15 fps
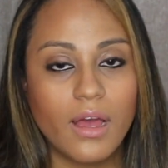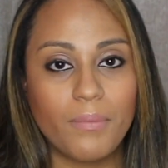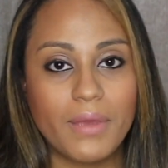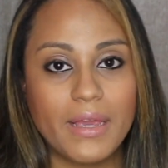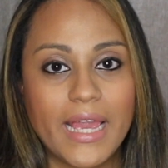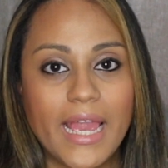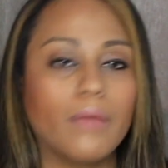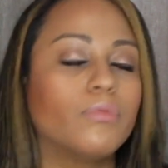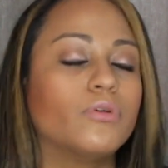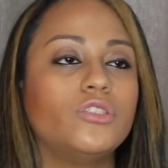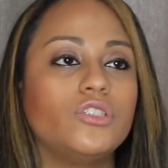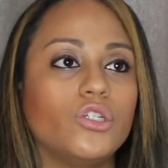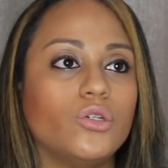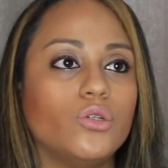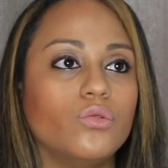being able
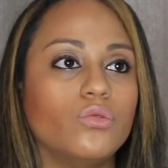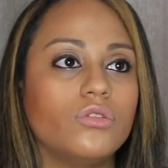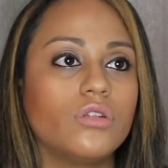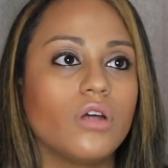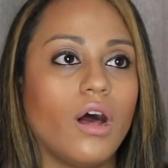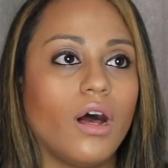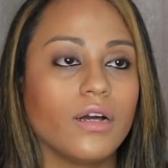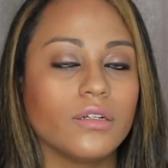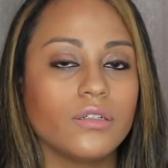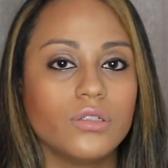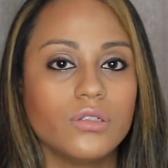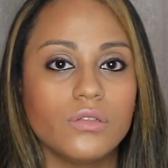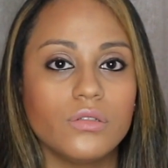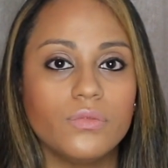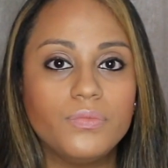to talk
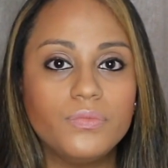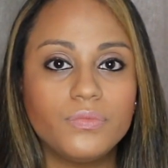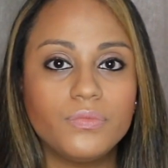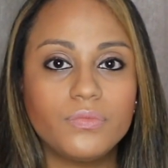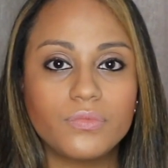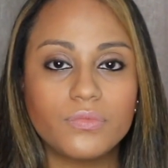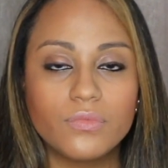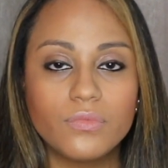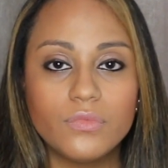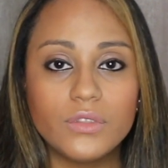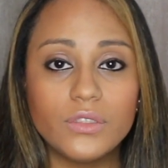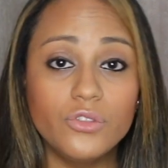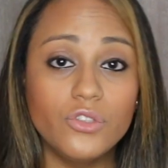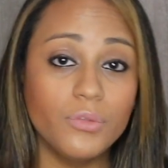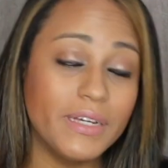
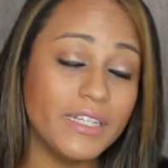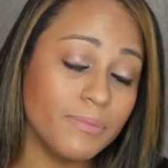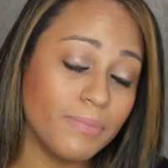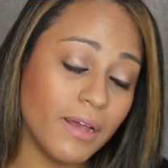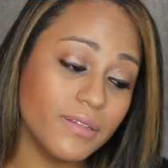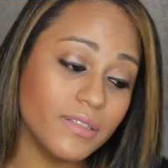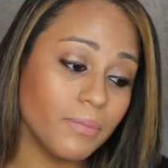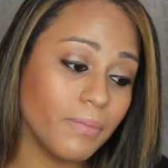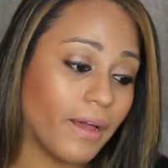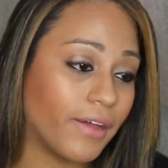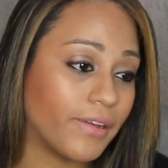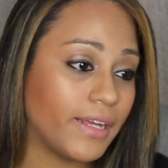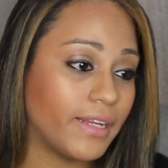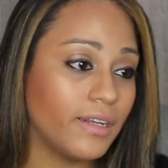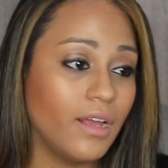to my spouse
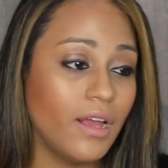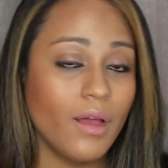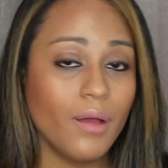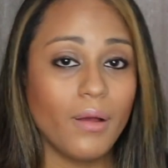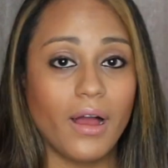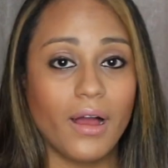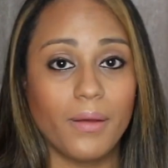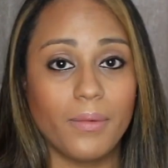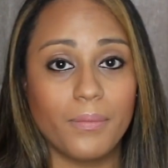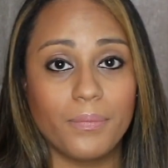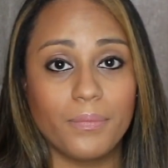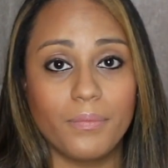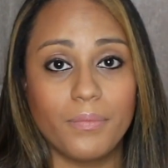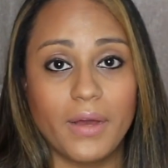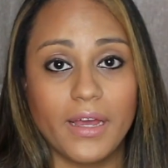about it,
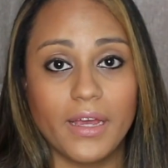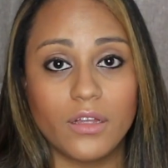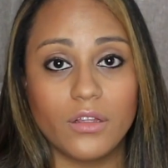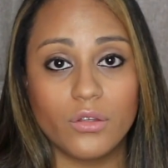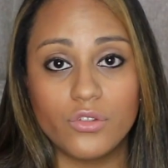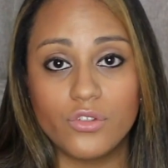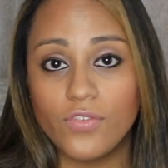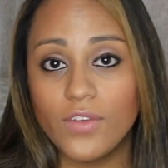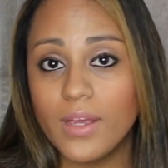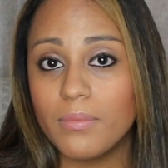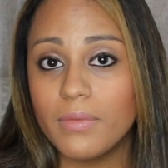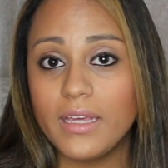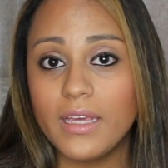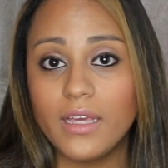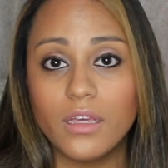my close
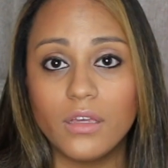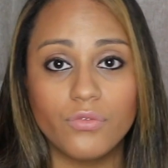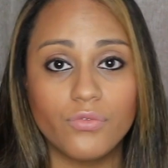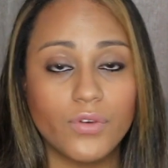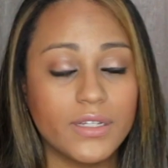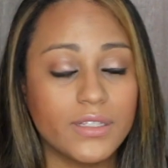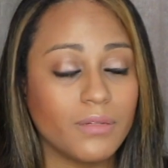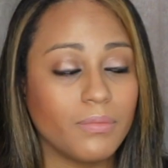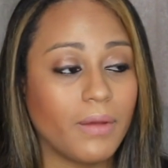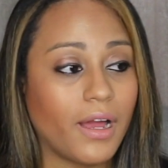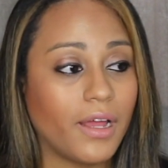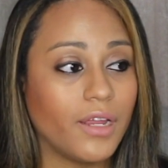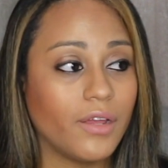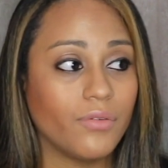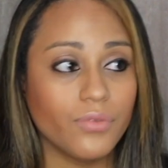family and friends
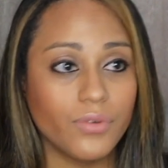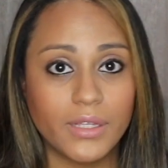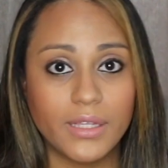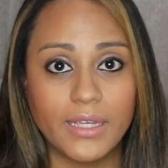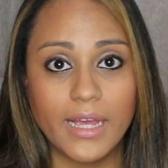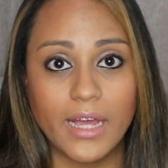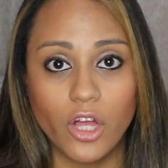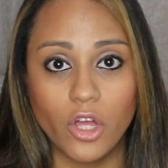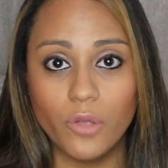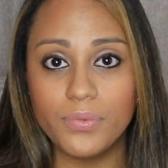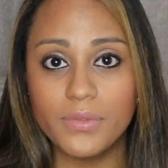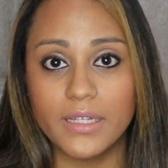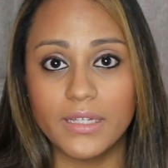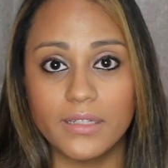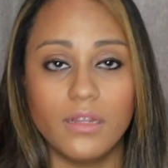about it really
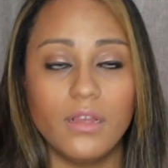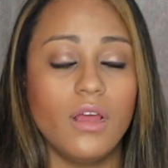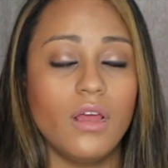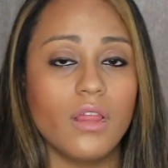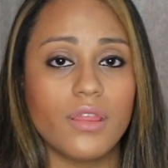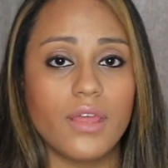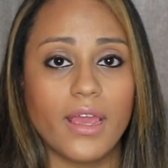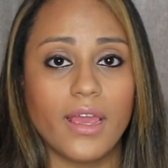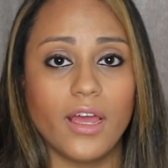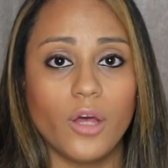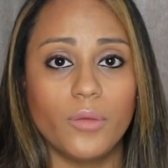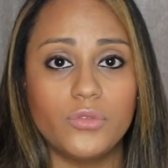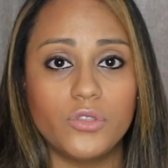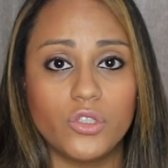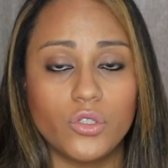helps, and they
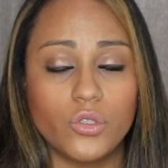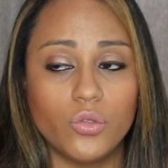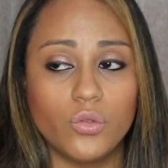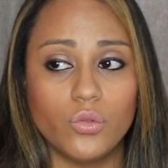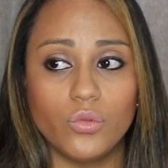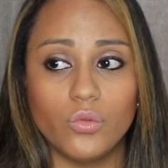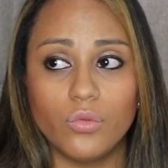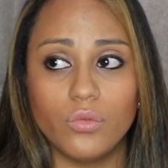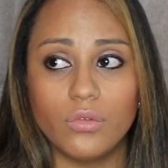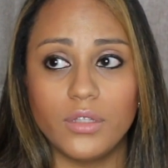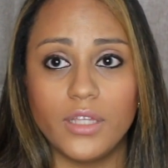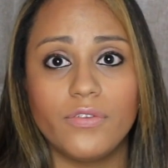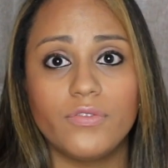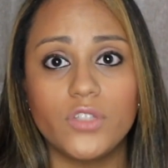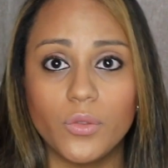help to
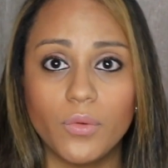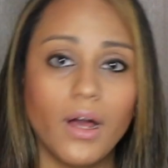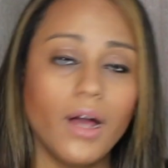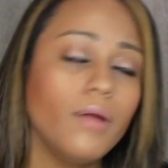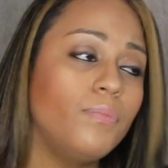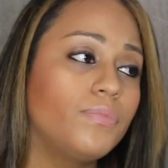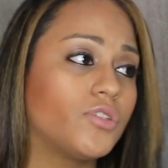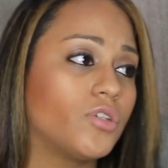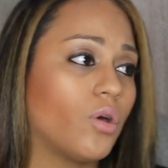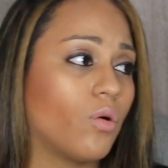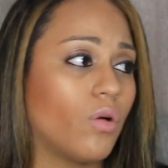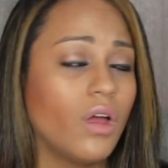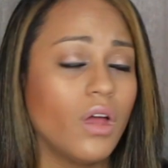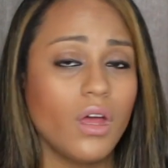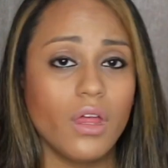lift you up. So